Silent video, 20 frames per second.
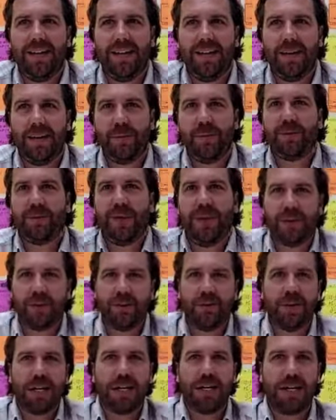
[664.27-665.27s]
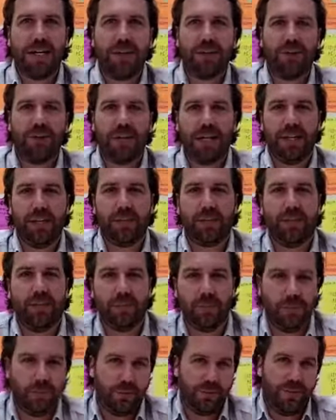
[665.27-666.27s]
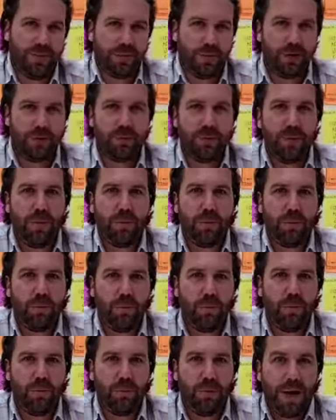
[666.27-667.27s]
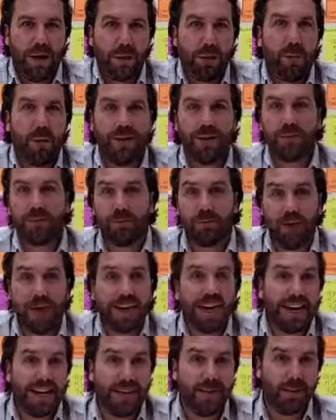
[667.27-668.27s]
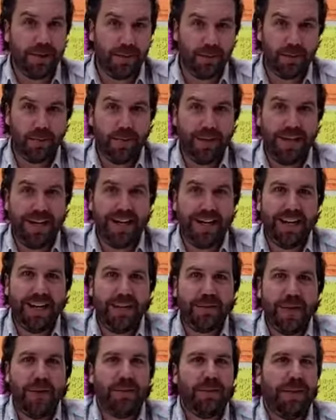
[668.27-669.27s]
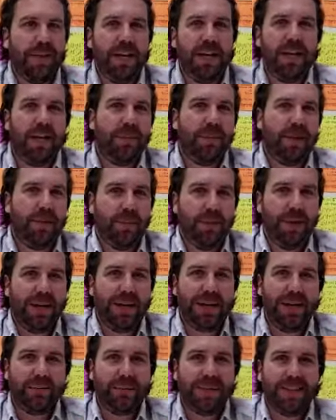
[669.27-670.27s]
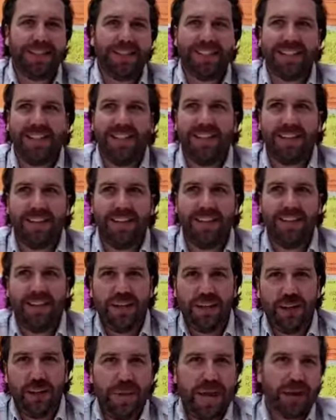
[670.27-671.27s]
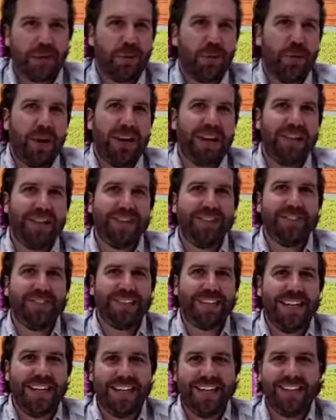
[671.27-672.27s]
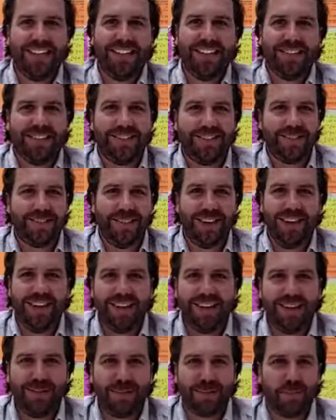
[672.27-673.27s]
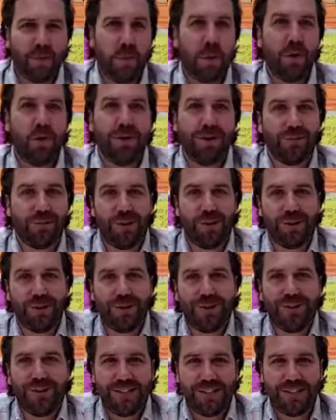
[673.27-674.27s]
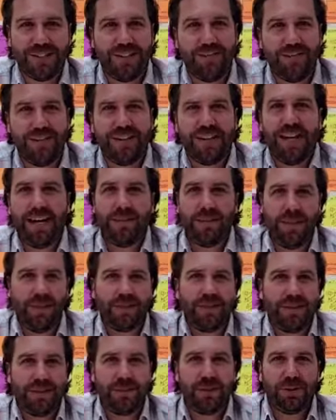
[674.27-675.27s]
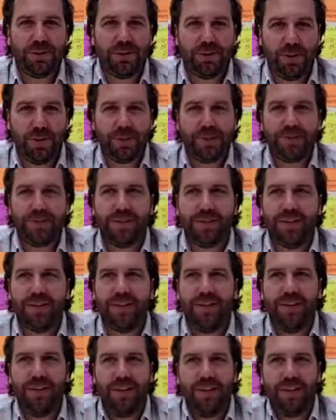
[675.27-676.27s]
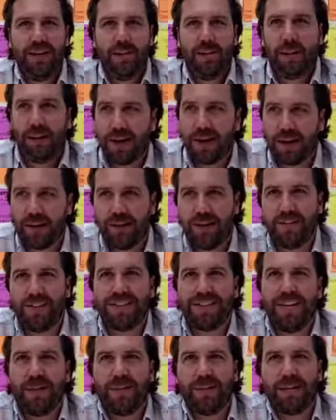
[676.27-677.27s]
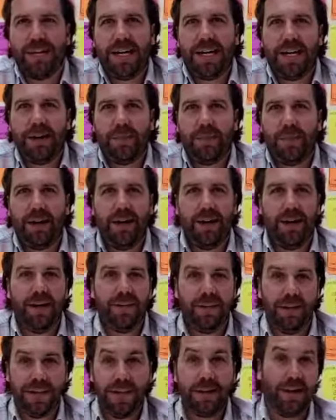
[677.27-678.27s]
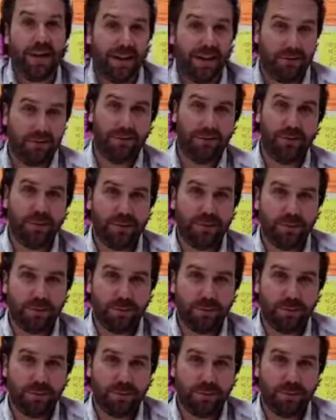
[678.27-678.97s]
were trying to create a language that you could, it's called write once, run anywhere. And they were thinking about putting it in places like microwaves and remote controllers and stuff like that. That was the original purpose of Java. But right around the same time, the internet was